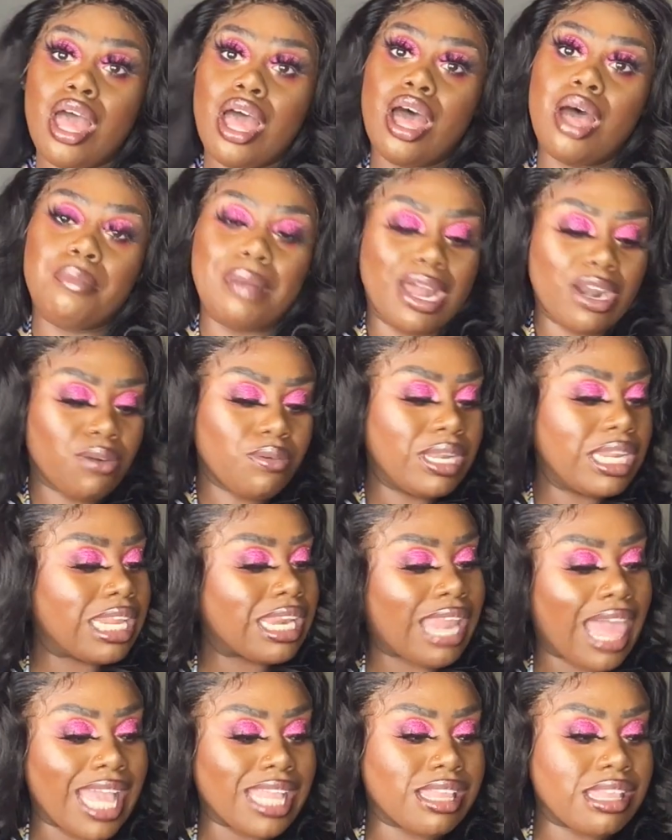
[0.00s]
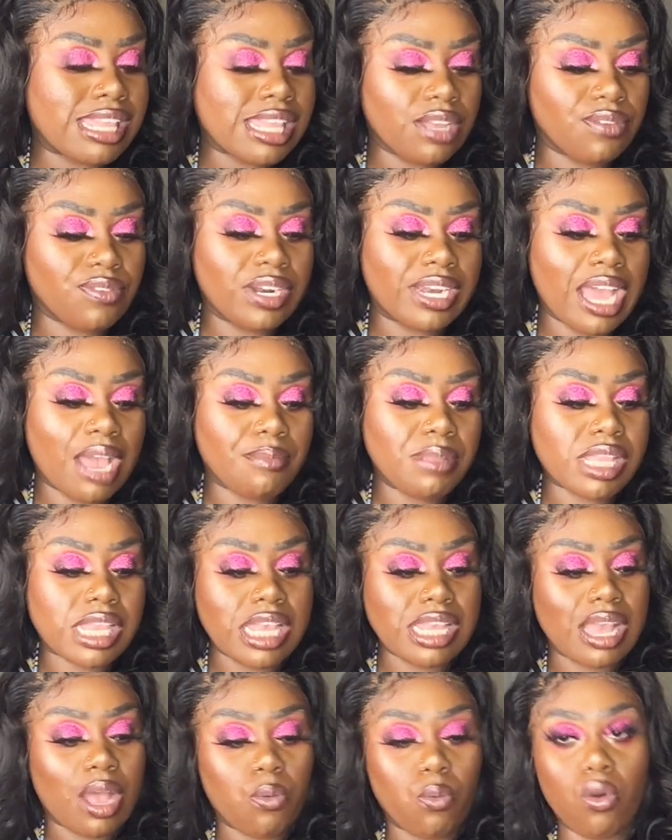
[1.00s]
I don't really like the silver diamonds
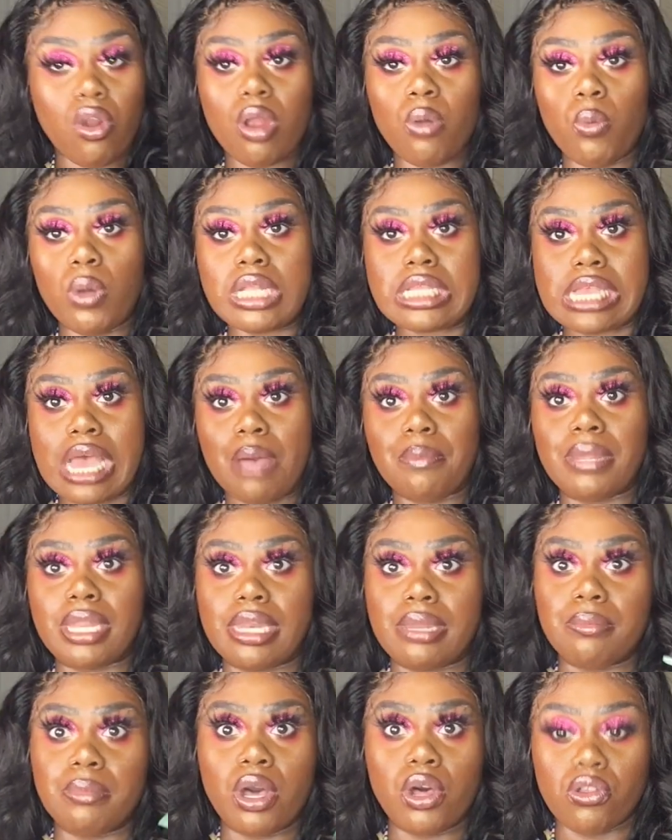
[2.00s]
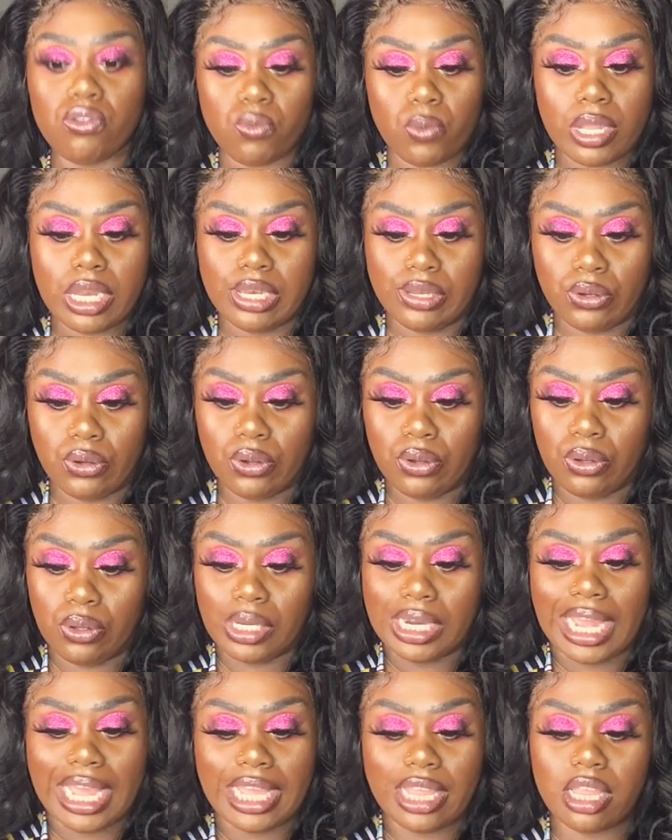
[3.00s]
because I wore it one time and them hoes went
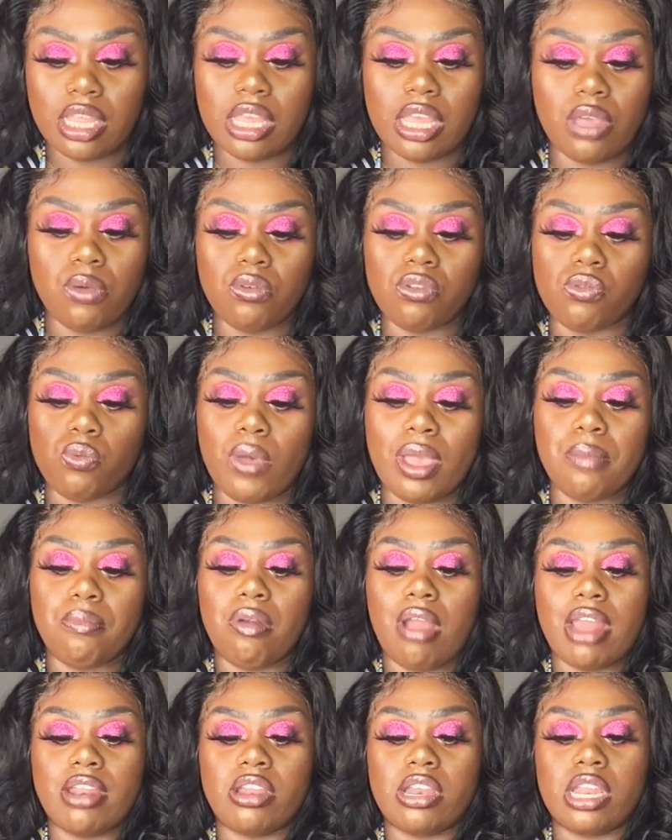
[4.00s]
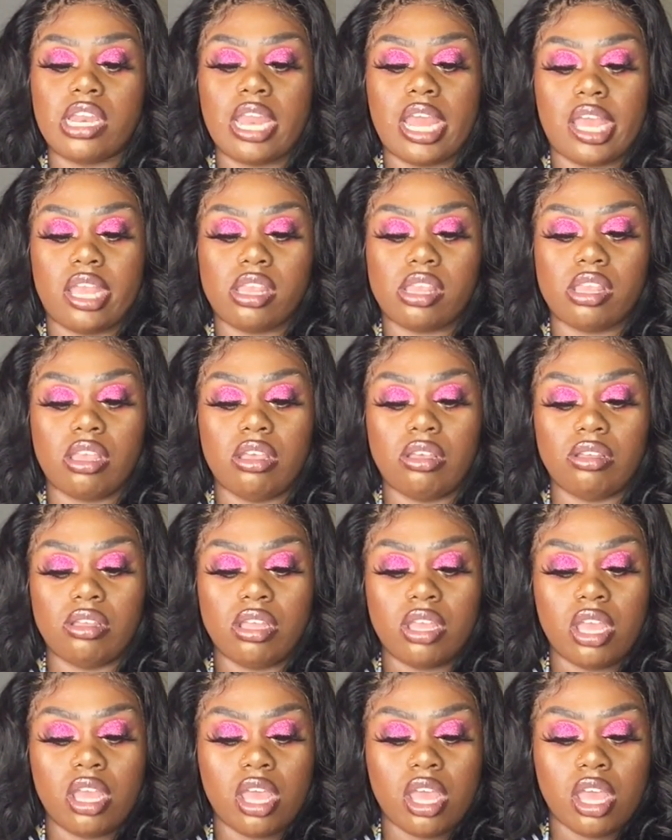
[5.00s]
dull. Like, it was way brighter than that. So
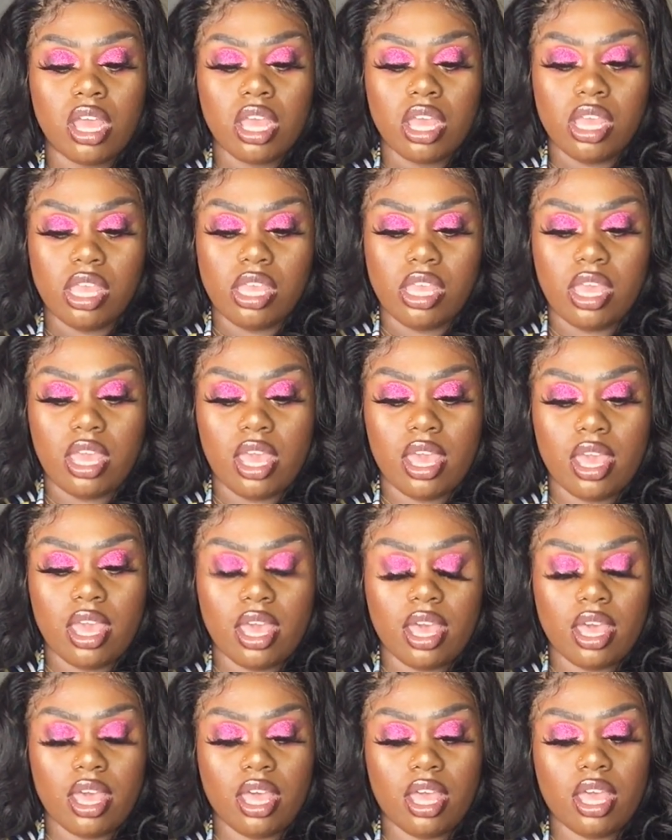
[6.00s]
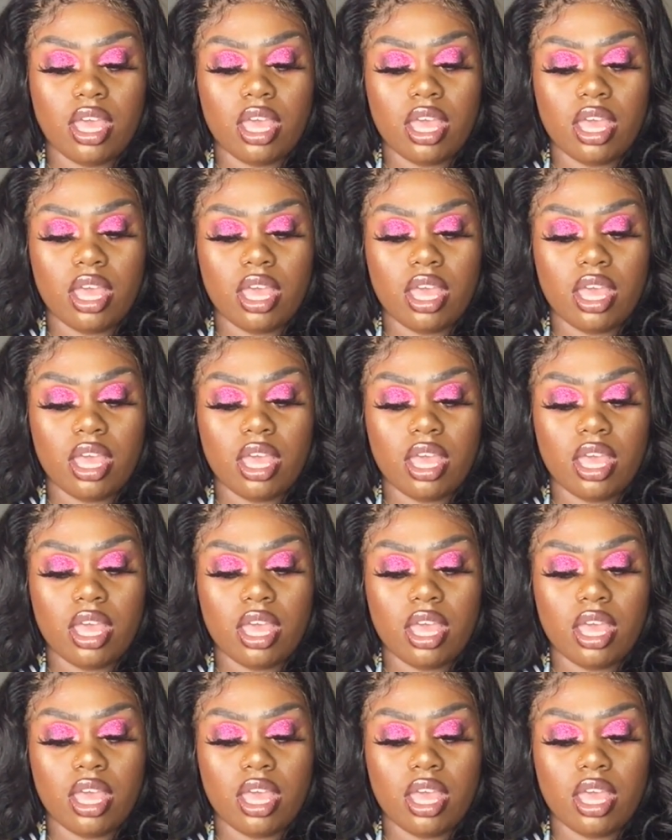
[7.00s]
yeah.